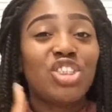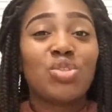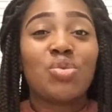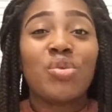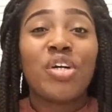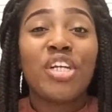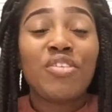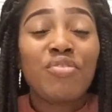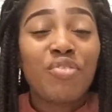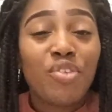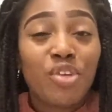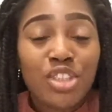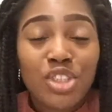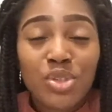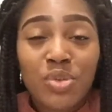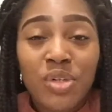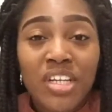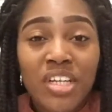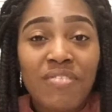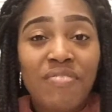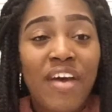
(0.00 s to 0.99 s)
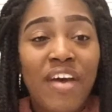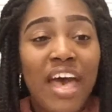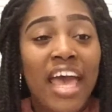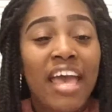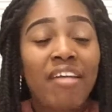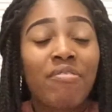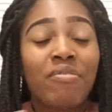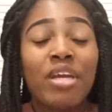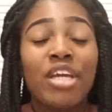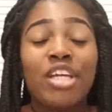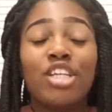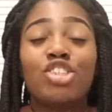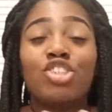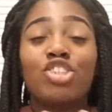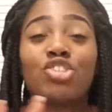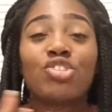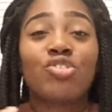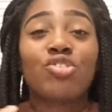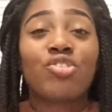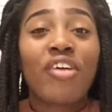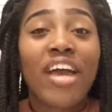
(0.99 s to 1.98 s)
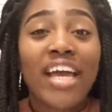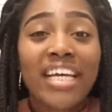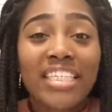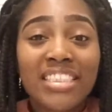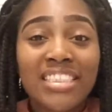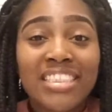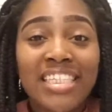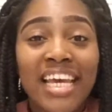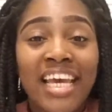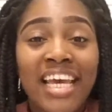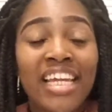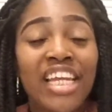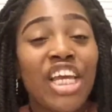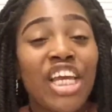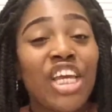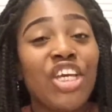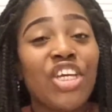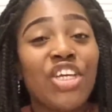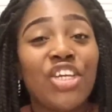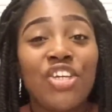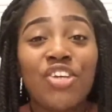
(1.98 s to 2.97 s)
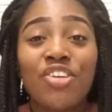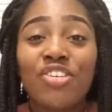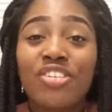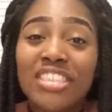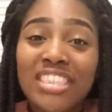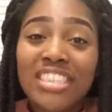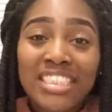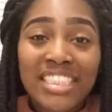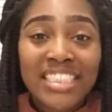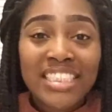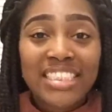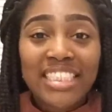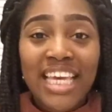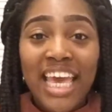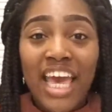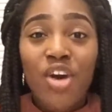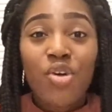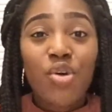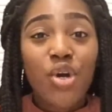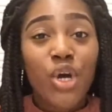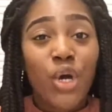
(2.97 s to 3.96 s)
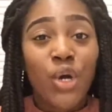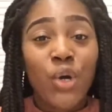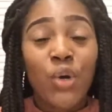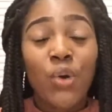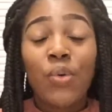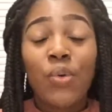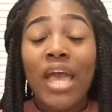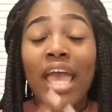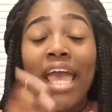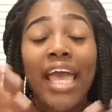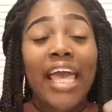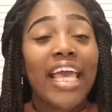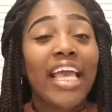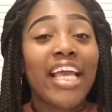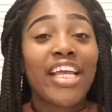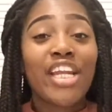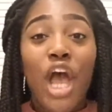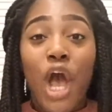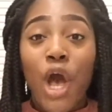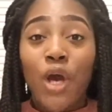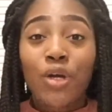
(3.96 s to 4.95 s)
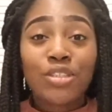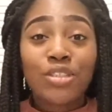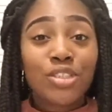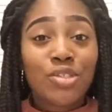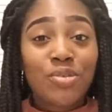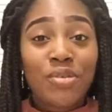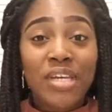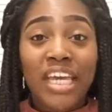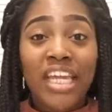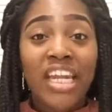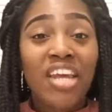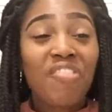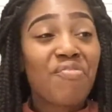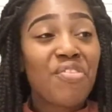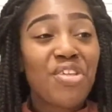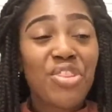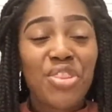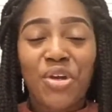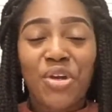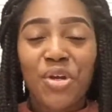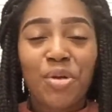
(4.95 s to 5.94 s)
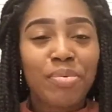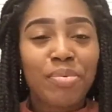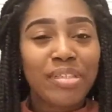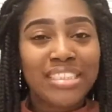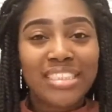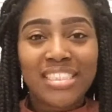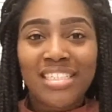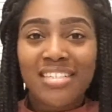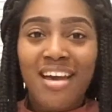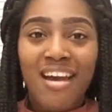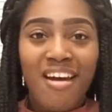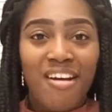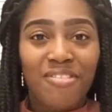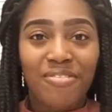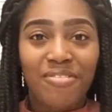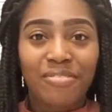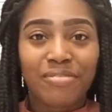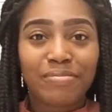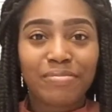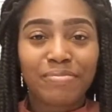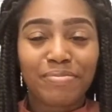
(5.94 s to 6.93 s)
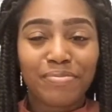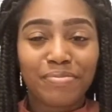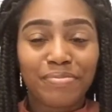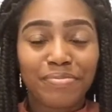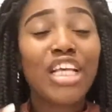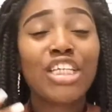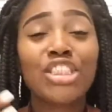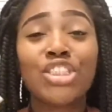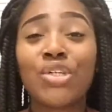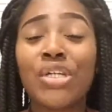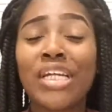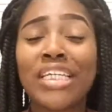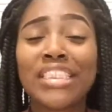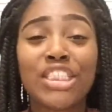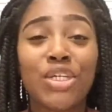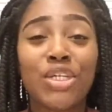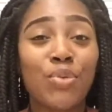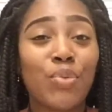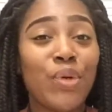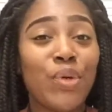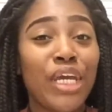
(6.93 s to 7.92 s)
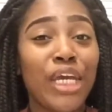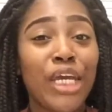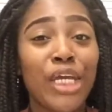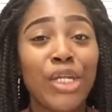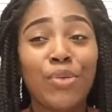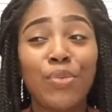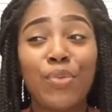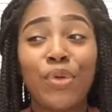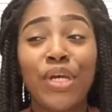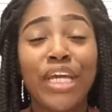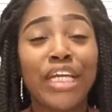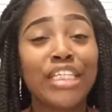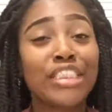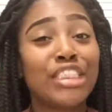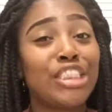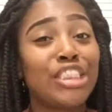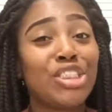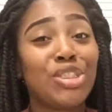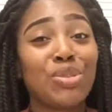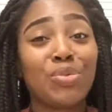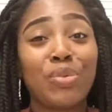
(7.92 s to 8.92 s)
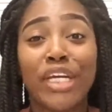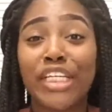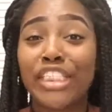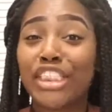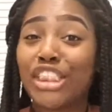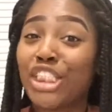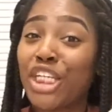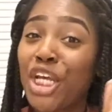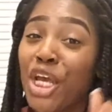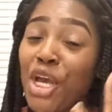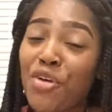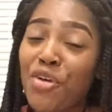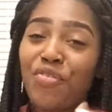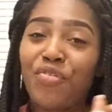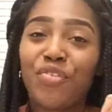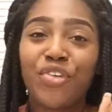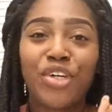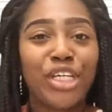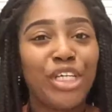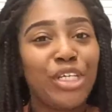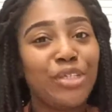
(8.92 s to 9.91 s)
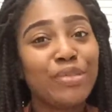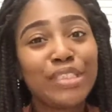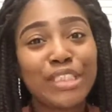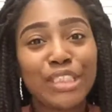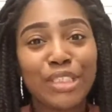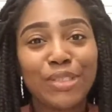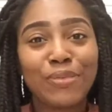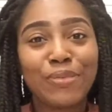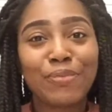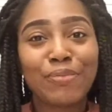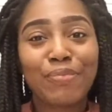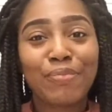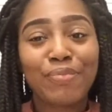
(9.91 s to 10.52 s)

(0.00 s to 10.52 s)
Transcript: 2425 scratch that use the discount code and also get it for 30% off so that's a win-win situation for you too